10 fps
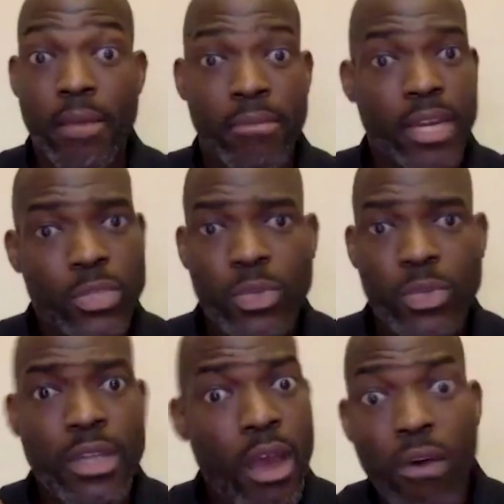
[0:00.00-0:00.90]
because we
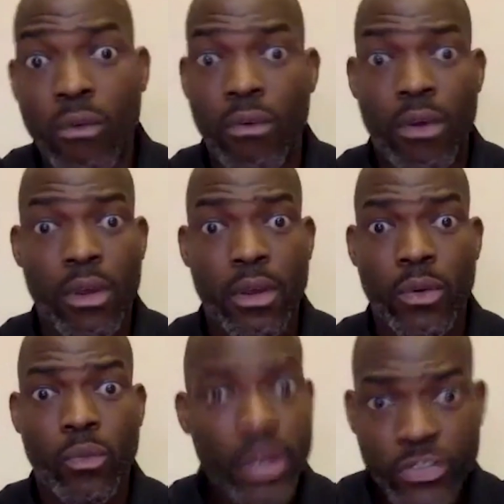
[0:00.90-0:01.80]
know
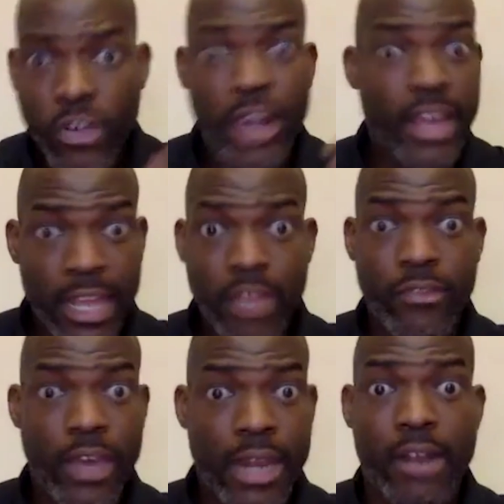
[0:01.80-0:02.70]
we're trying to
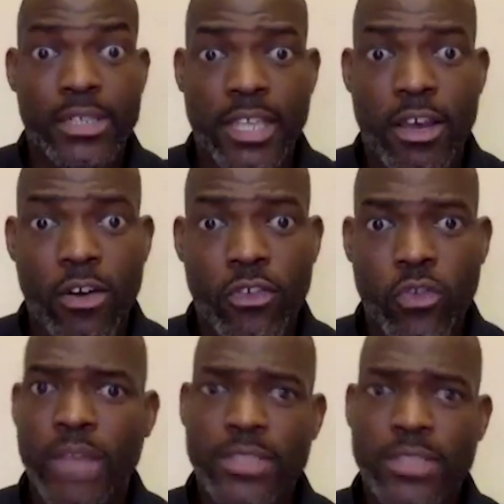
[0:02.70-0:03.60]
elevate ourselves
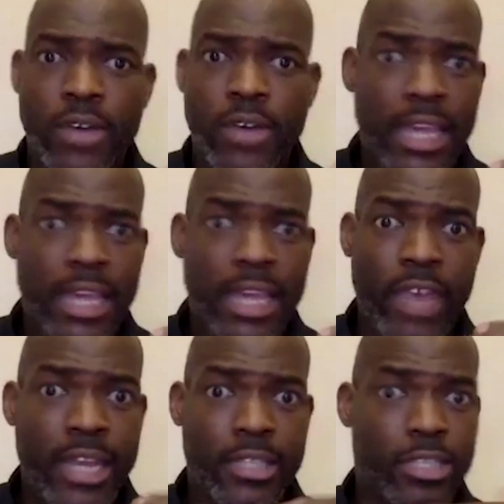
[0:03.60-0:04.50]
while still
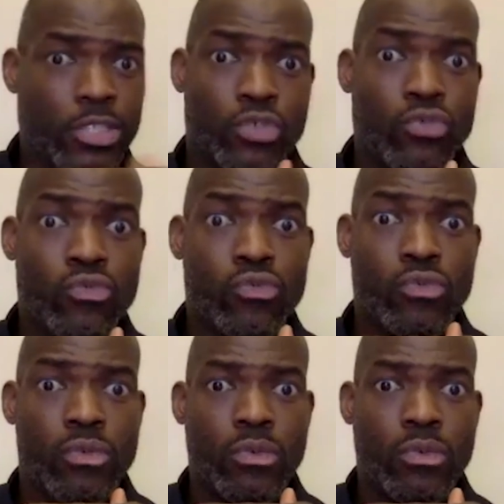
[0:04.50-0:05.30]
elevating this school.